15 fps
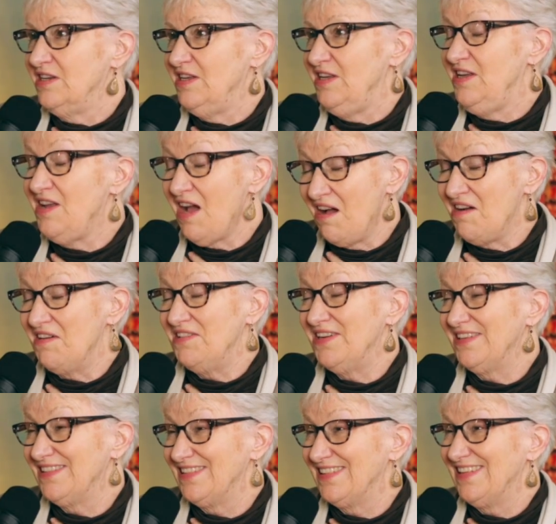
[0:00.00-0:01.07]
young,
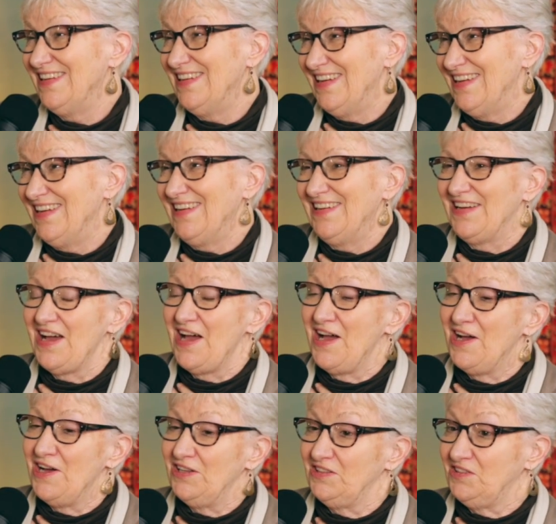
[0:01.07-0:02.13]

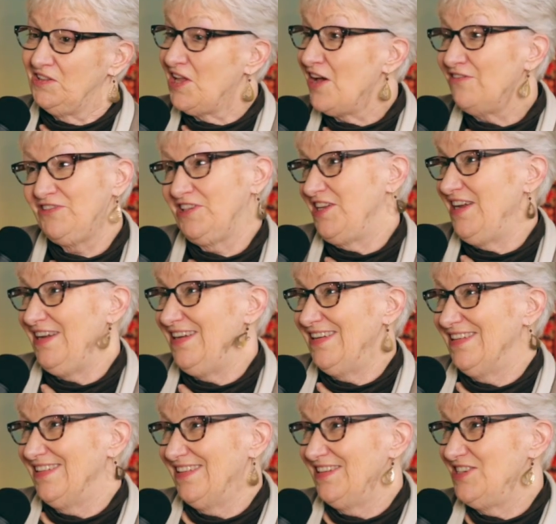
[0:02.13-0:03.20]
uh,
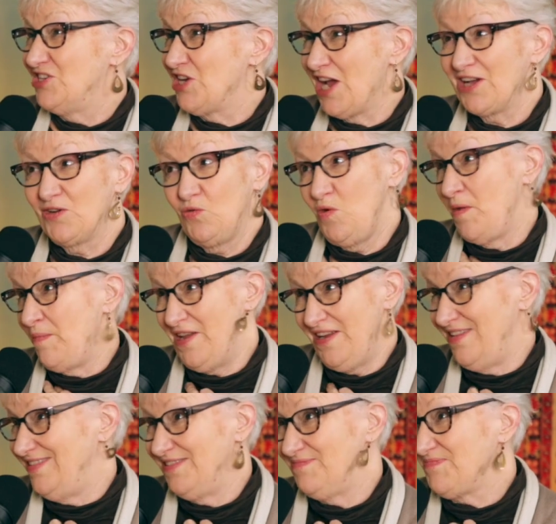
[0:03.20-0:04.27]
lovely Czech
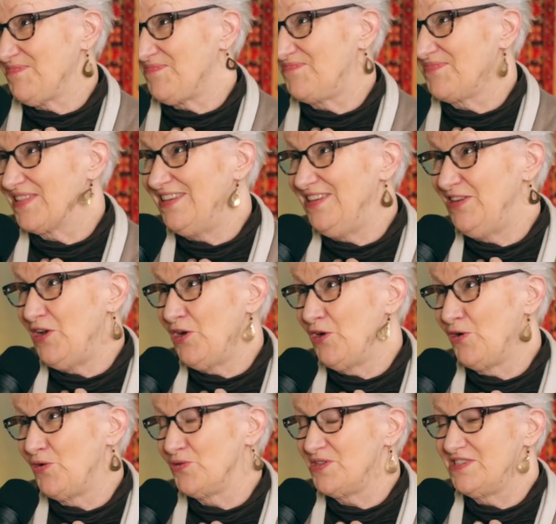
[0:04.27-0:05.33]
women. You
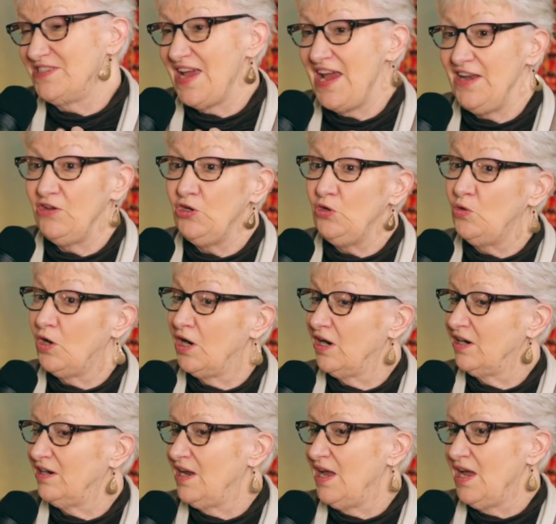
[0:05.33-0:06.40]
know, say who
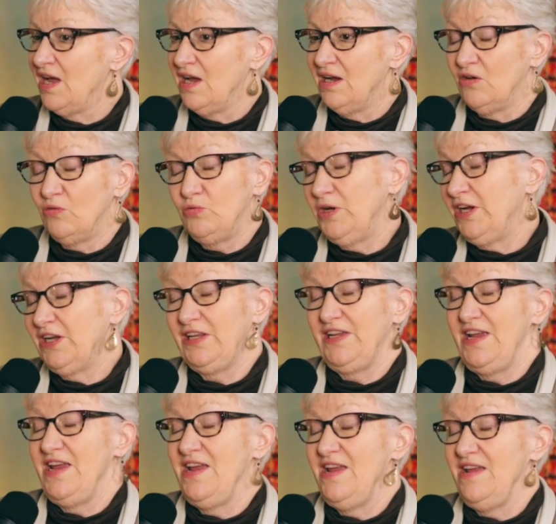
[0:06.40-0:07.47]
are
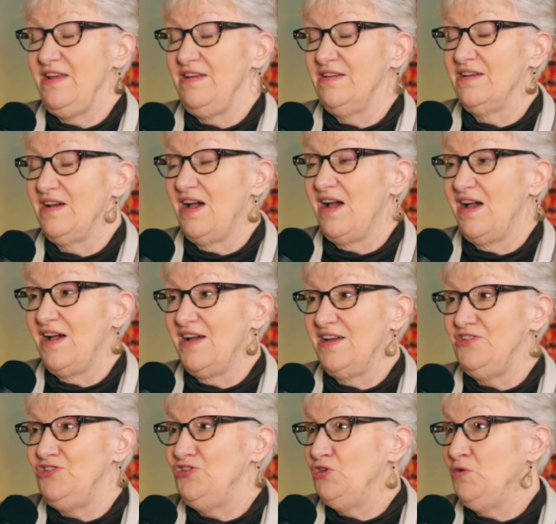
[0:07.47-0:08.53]
really uh,
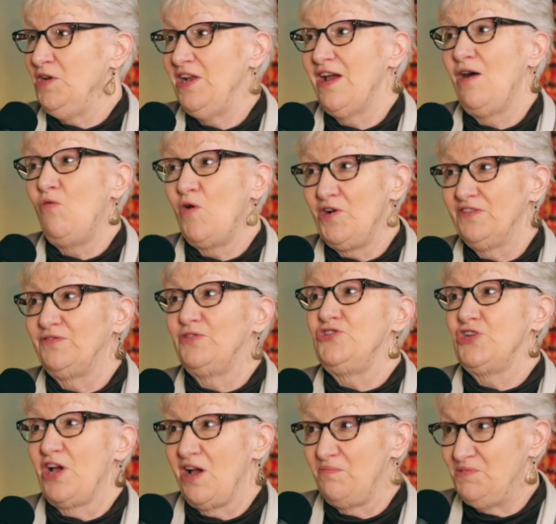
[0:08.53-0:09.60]
doing a wonderful
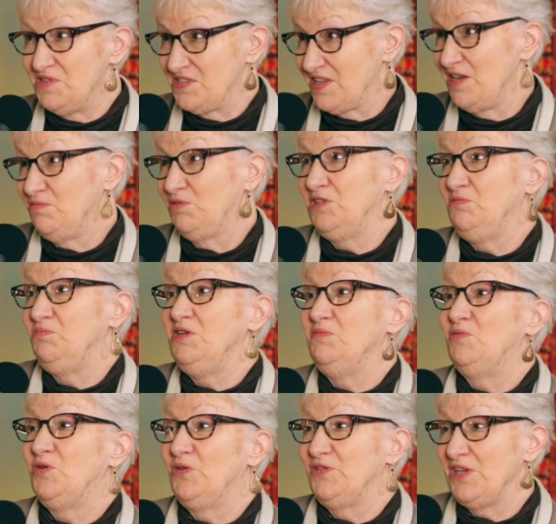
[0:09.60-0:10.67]
job discipling
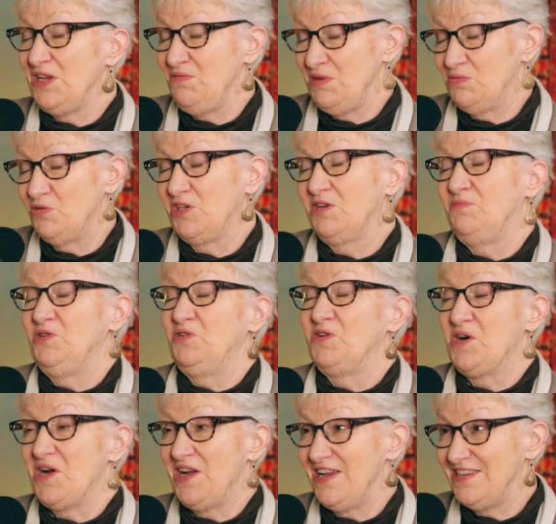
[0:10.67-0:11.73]
people, seeing mm. people come to
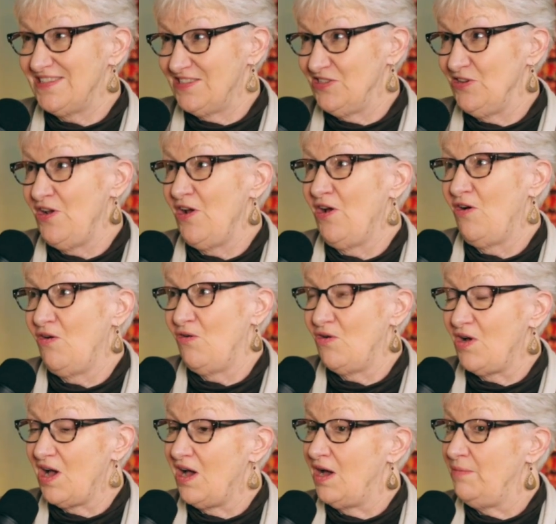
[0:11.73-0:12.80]
Christ. You know,
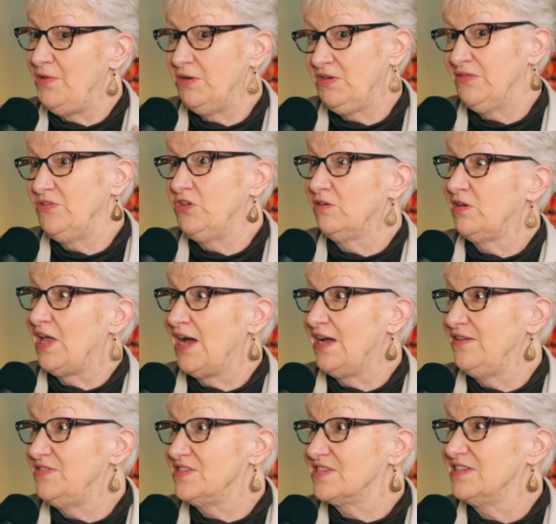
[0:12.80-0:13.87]
um, they're giving their
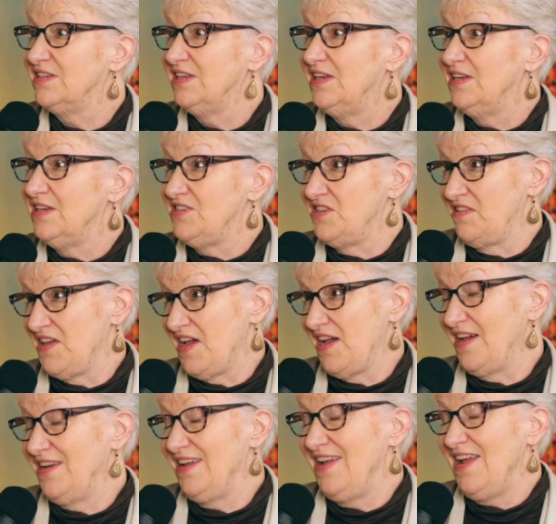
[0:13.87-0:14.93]
lives to
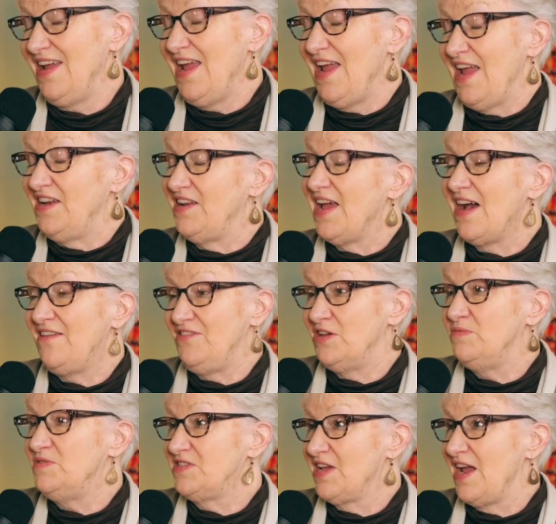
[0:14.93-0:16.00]
that, and to have
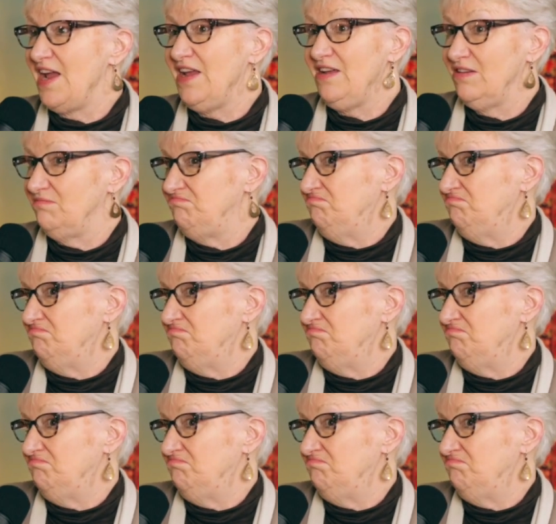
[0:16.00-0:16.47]
them say,